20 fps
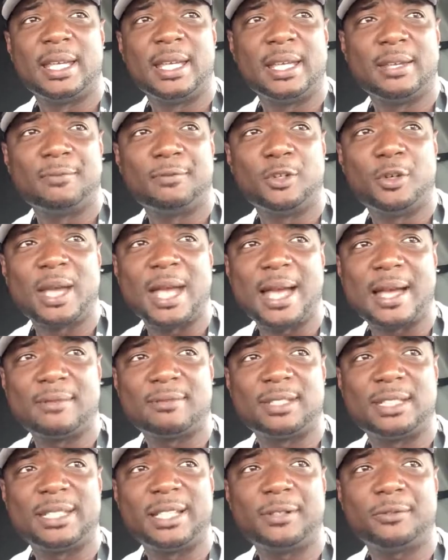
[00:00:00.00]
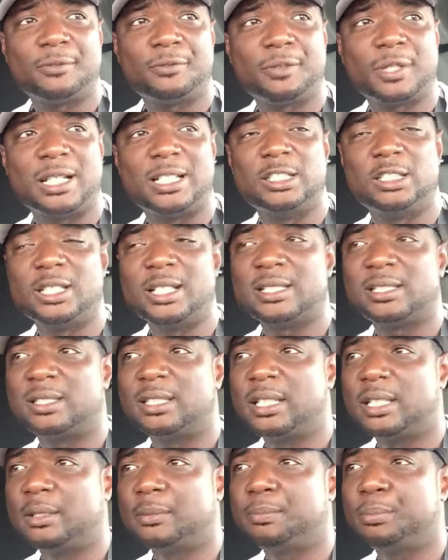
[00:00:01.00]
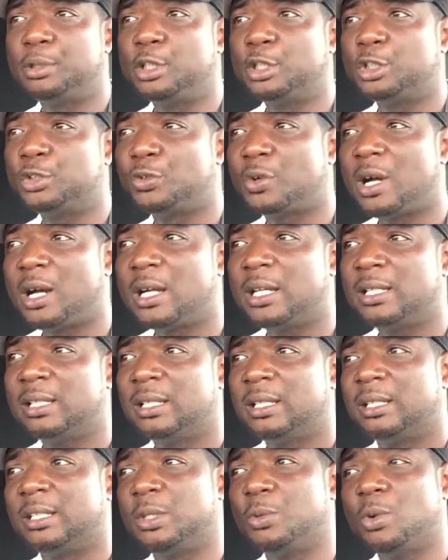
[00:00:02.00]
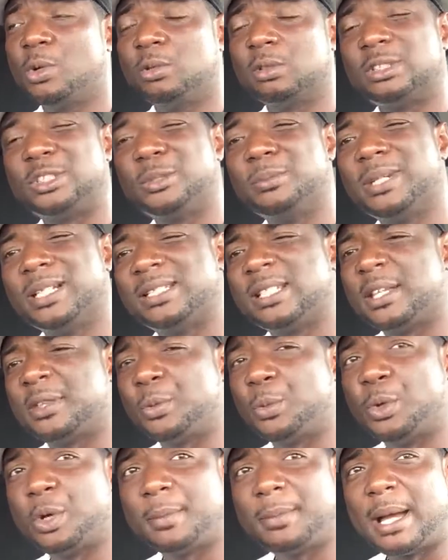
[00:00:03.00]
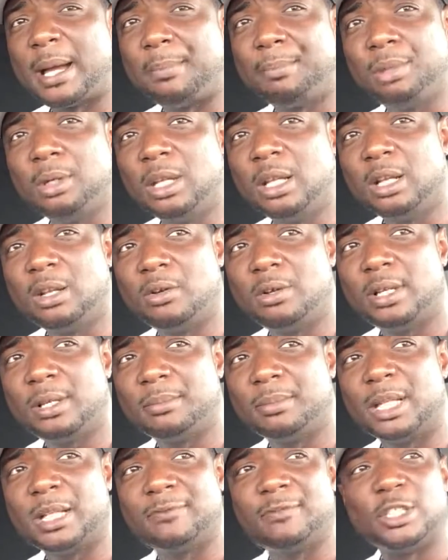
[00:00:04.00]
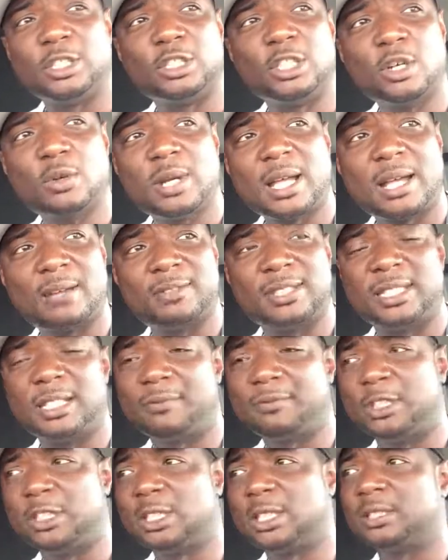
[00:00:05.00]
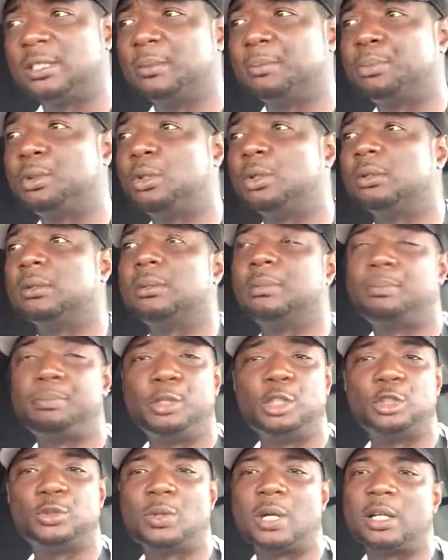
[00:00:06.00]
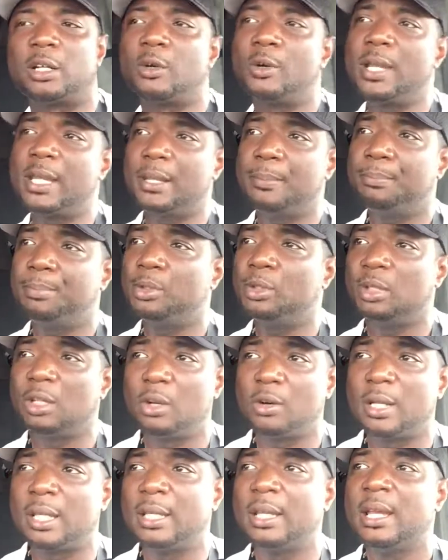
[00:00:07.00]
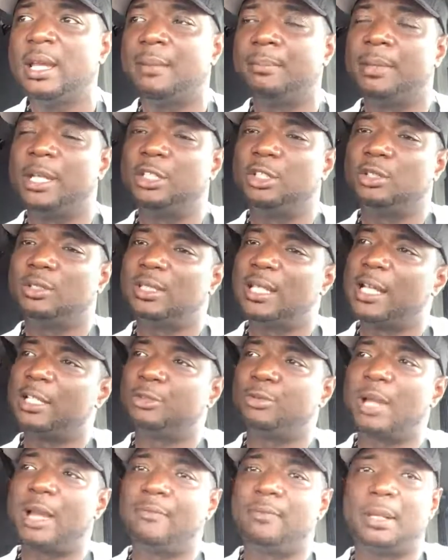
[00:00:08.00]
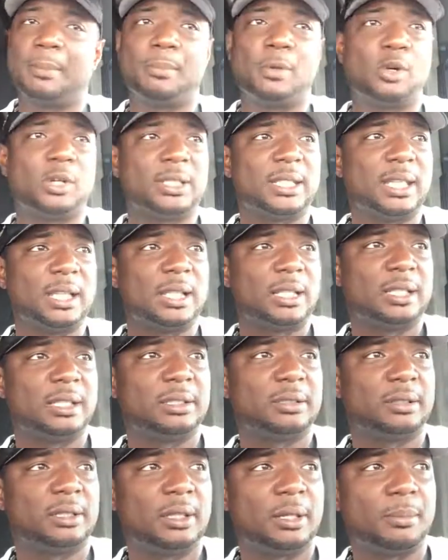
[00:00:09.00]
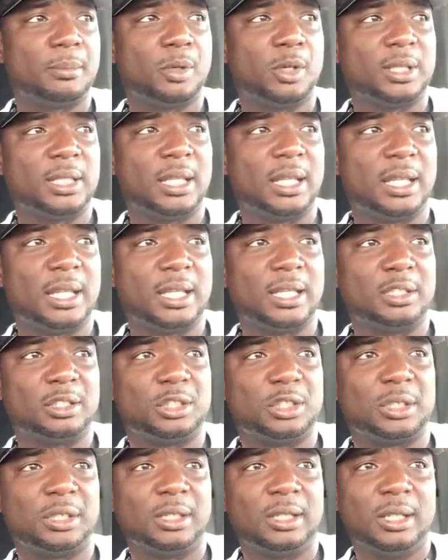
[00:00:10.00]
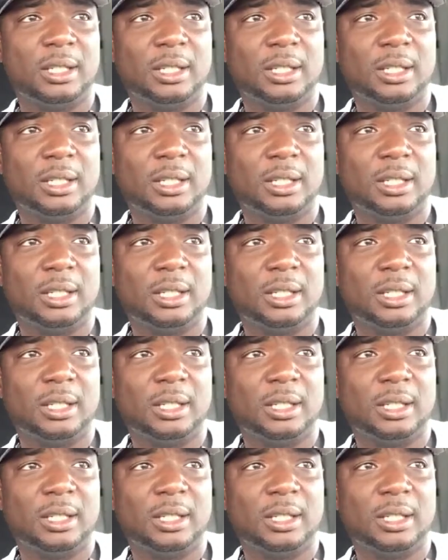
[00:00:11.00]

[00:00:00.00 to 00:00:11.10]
If you have self-adjusting push rod, you won't too much have to worry about pulling on it. But if you don't have self-adjusting push rod, go ahead and pull on it. Make sure it's not traveling more than an inch.